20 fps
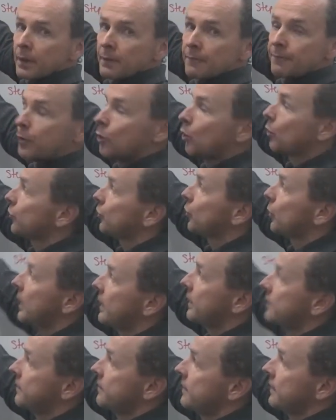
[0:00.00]
4 squared
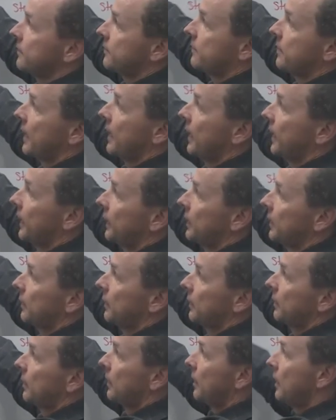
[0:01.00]
is 16.
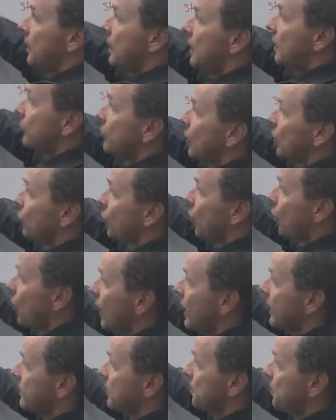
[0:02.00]
So it's
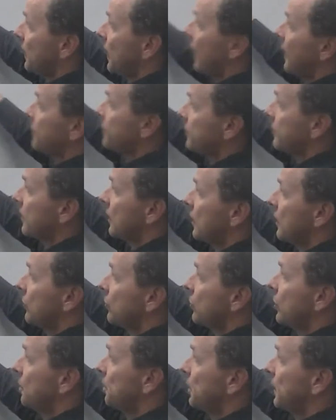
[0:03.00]
always a plus,
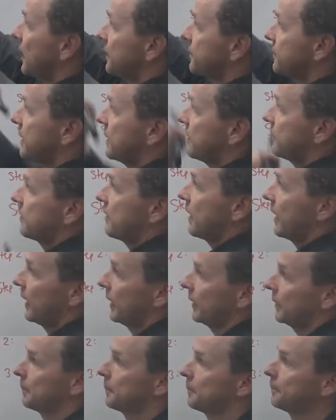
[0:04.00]
so you're plus 16.
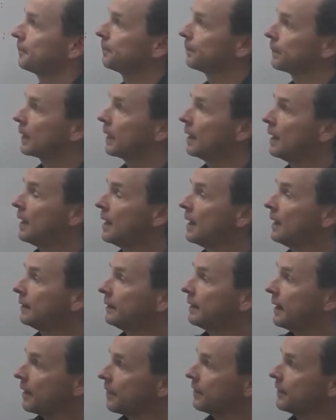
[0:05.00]

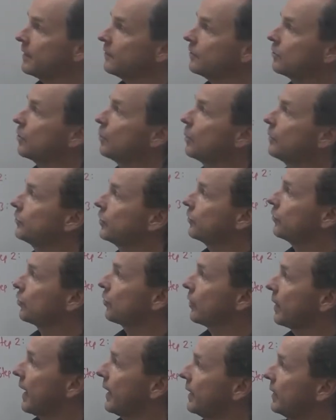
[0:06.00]
Now this that we've just
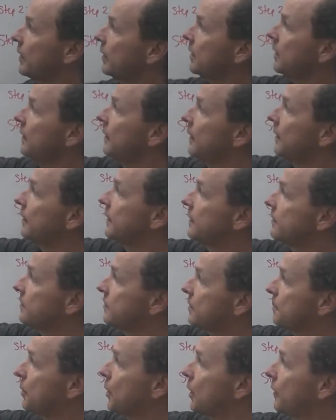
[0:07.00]
created, this is
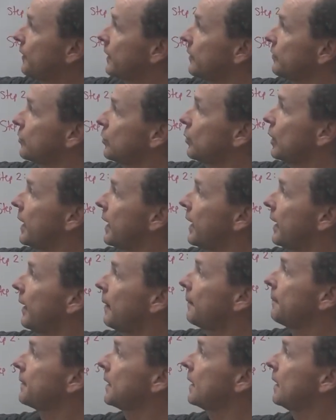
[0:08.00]
a perfect square.
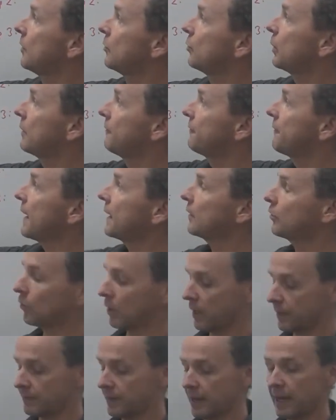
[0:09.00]
So we can
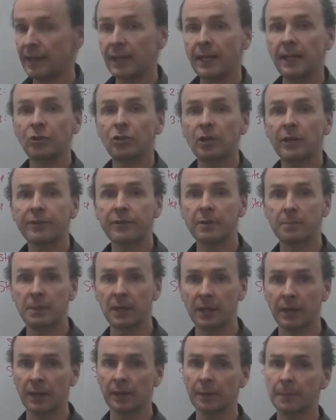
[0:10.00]
factorise that in just a
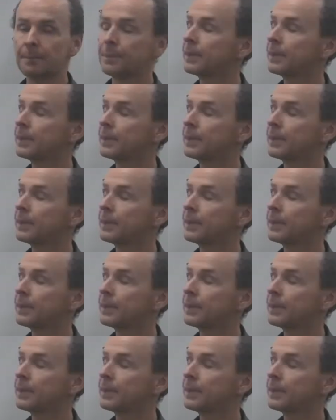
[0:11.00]
minute.